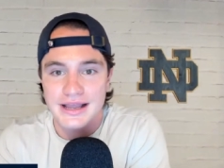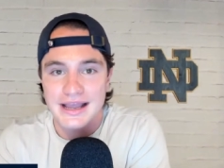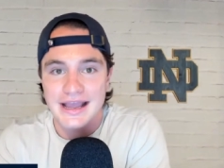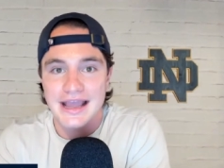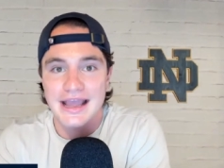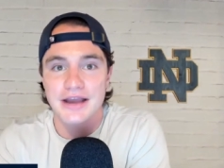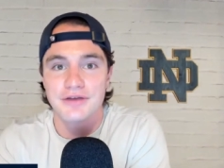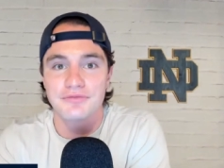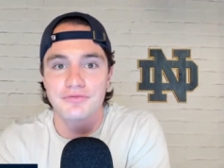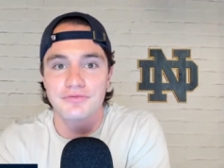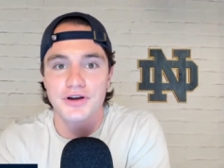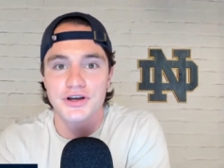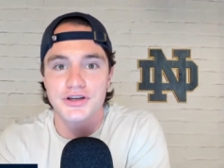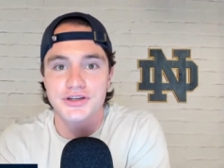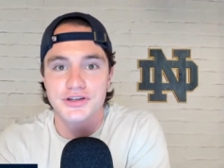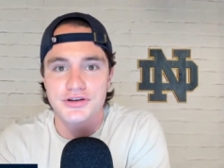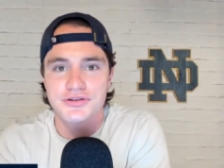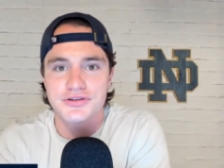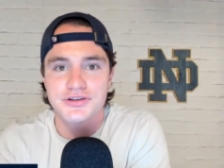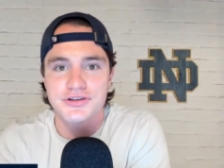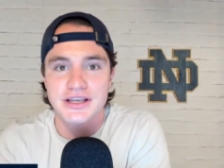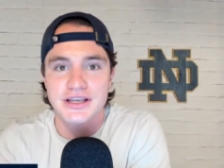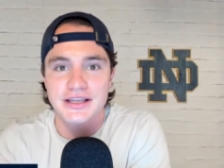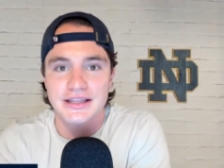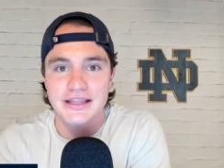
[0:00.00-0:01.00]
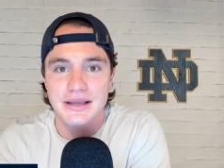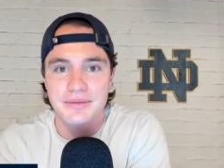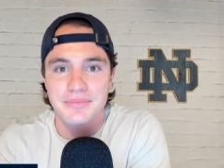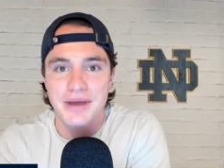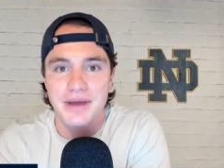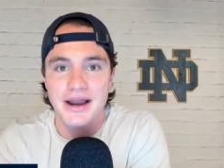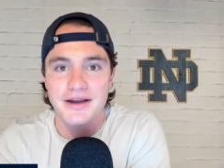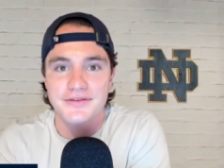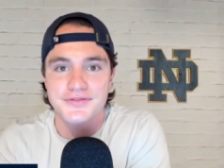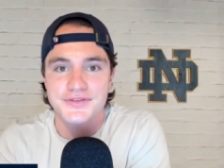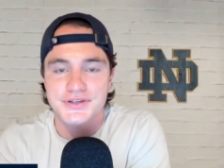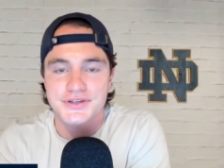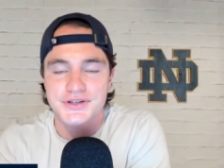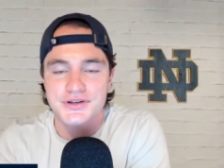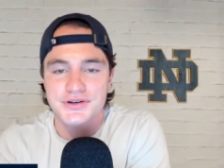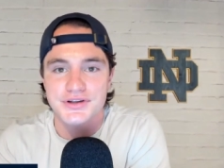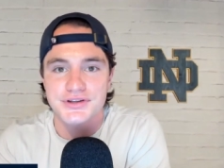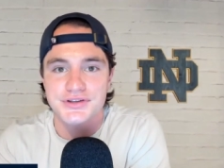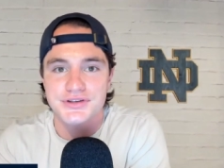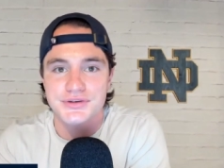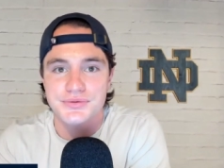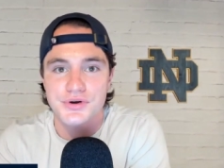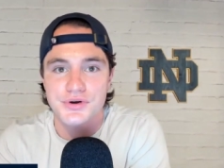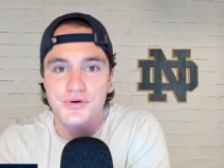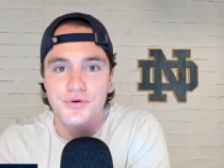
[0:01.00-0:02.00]
in reducing the amount of
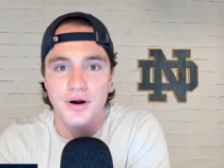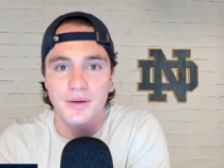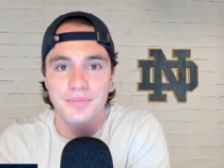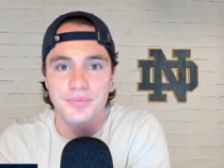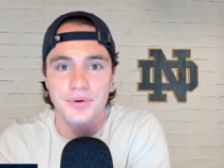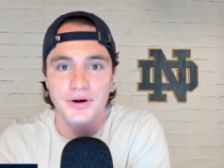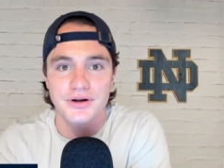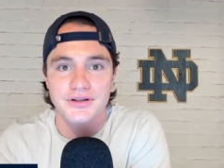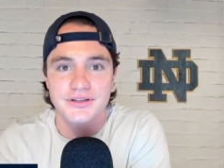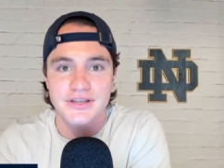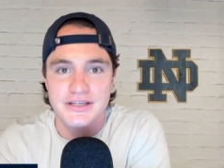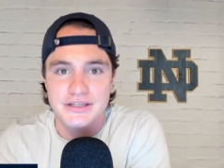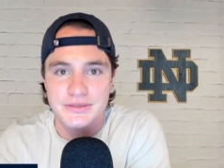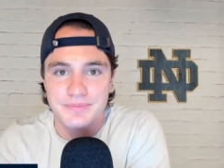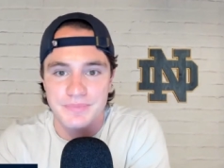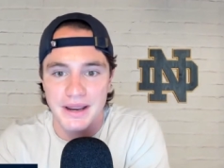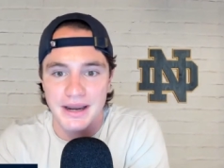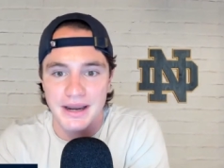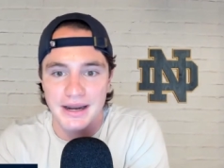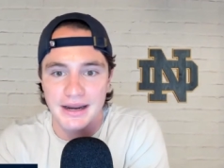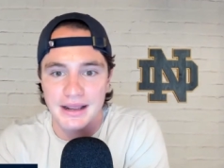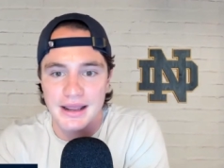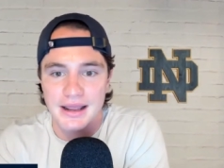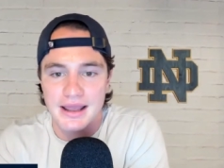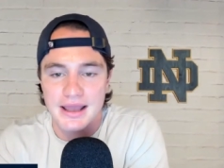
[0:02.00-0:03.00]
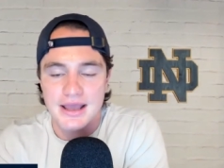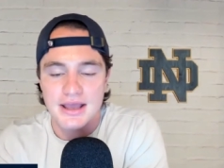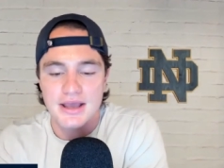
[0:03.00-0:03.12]
students who are participating.